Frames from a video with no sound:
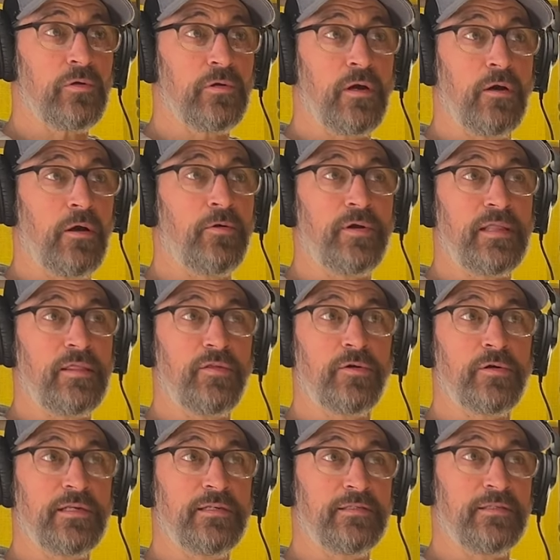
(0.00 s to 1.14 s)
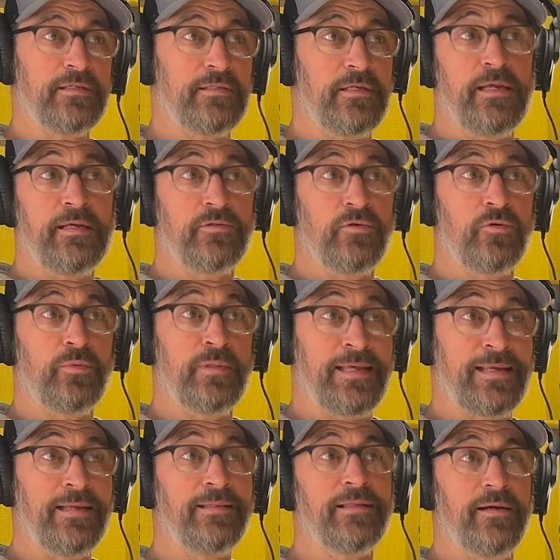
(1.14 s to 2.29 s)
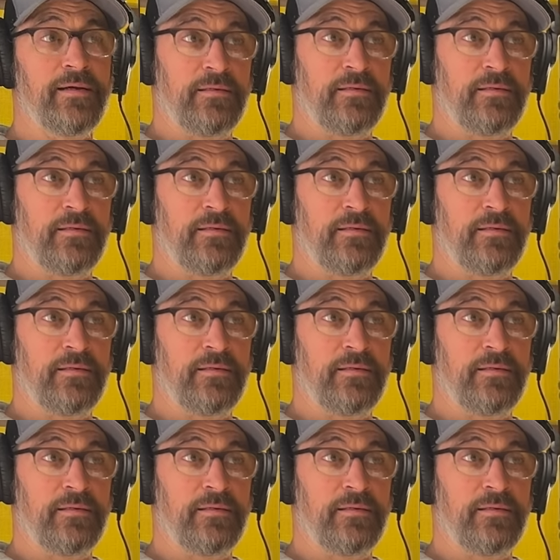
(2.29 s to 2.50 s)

are already 30 to 60 days old when they get there.